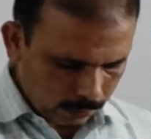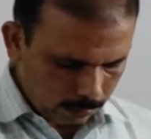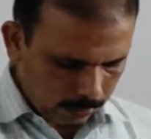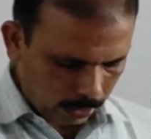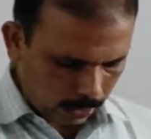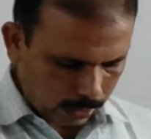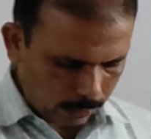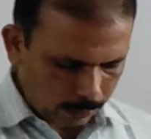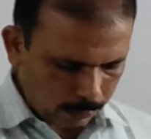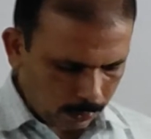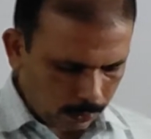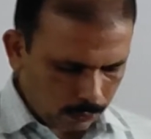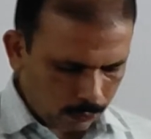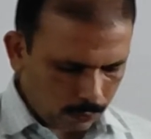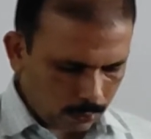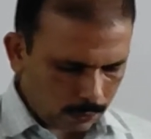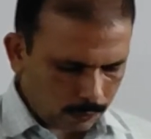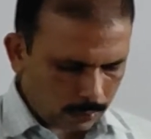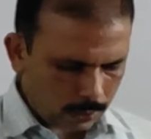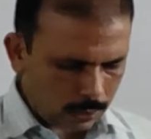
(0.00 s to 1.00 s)
but I put
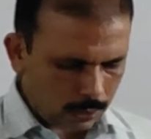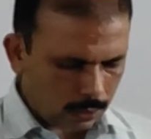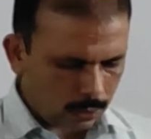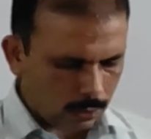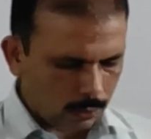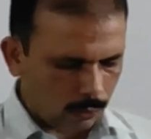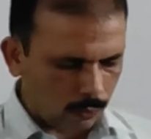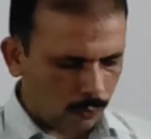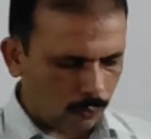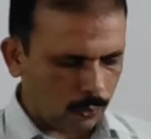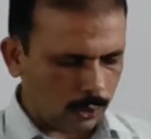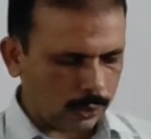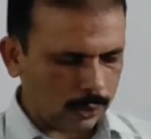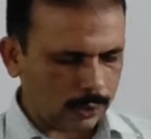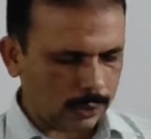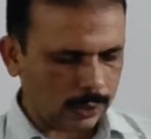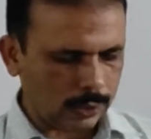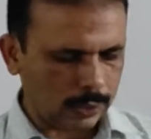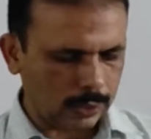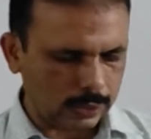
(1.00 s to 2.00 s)
forward one
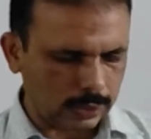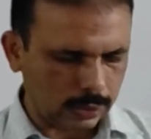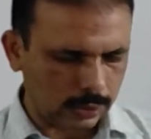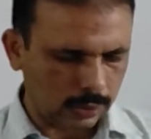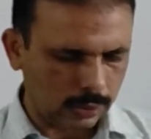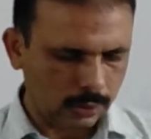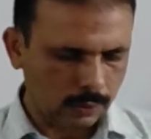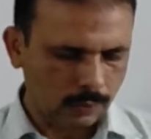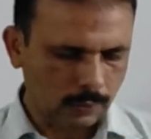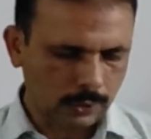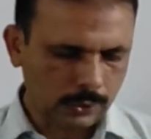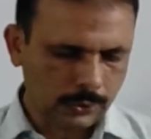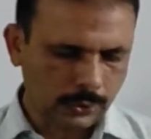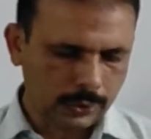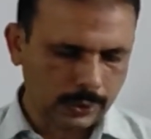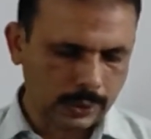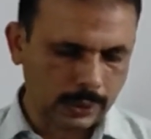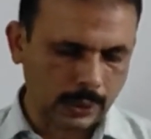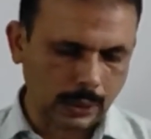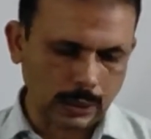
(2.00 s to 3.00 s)
condition. What's
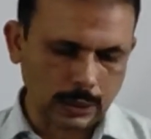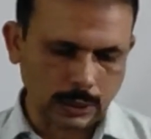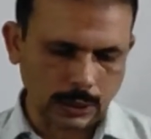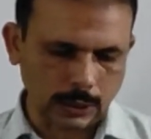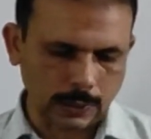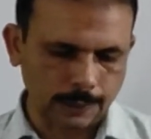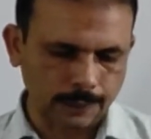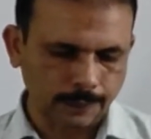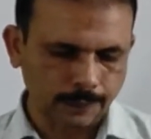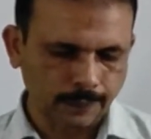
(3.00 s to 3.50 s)
your condition?